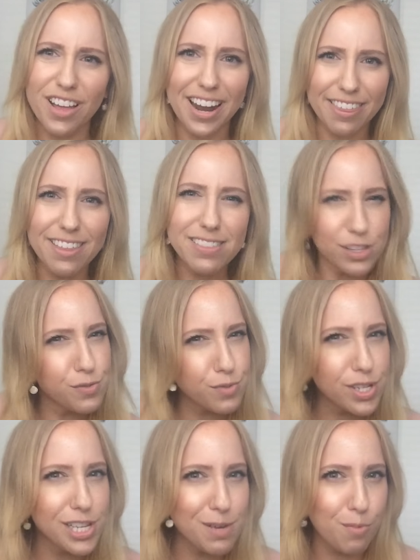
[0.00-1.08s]
And I think that's
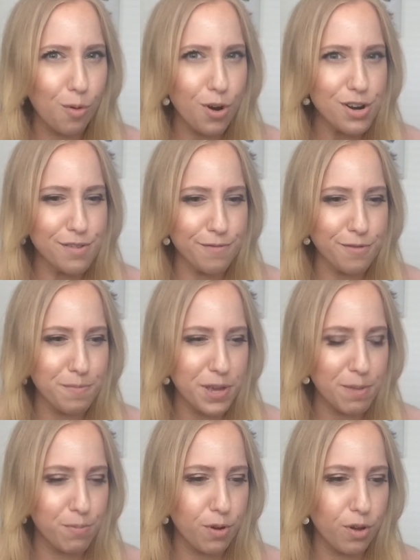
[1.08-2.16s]
really important for
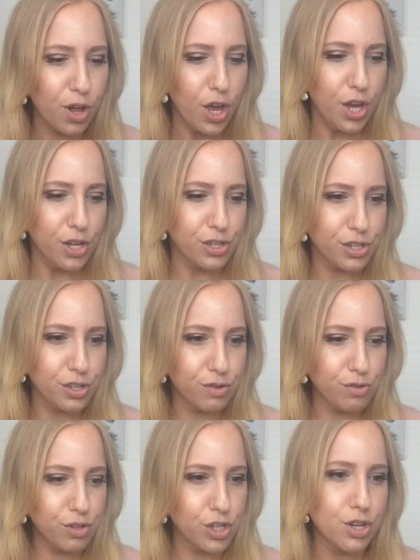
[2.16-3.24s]
people
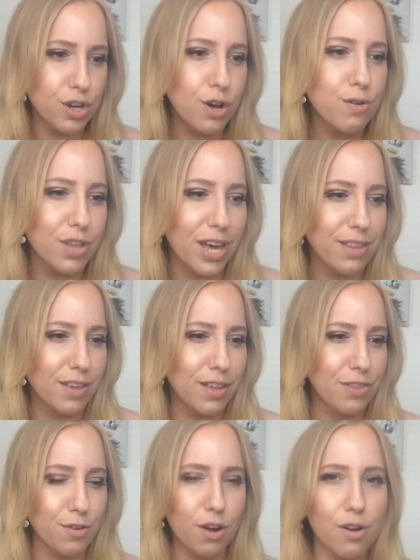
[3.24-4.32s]
to know that
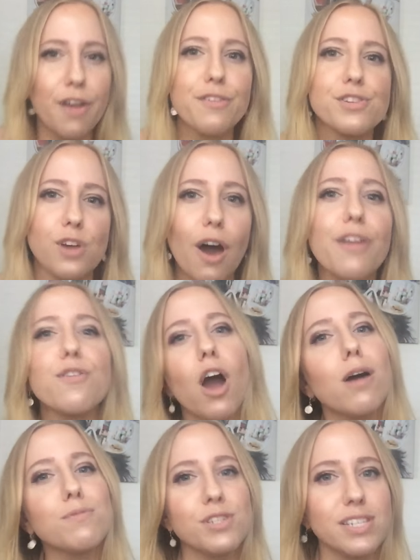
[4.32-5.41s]
there are other
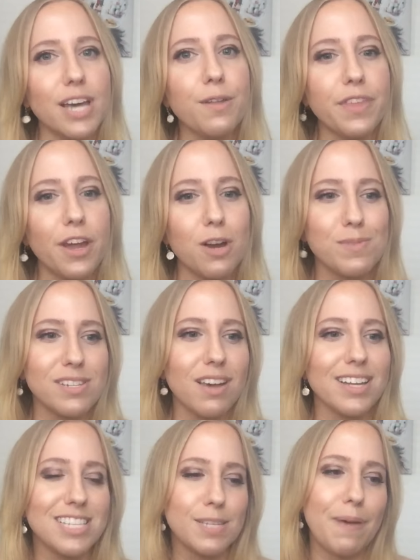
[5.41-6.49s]
options out there
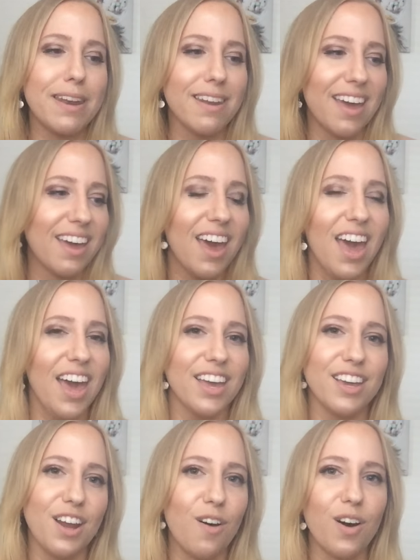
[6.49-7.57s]
besides spending,
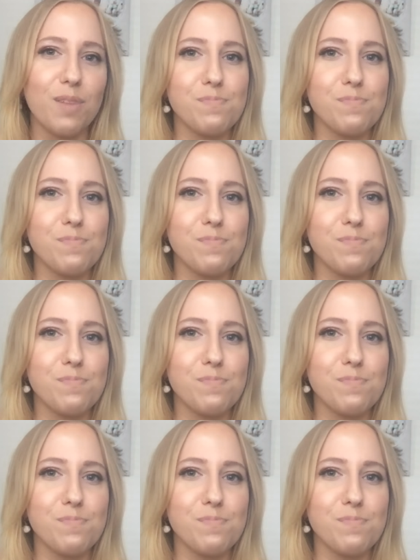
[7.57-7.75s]
you know,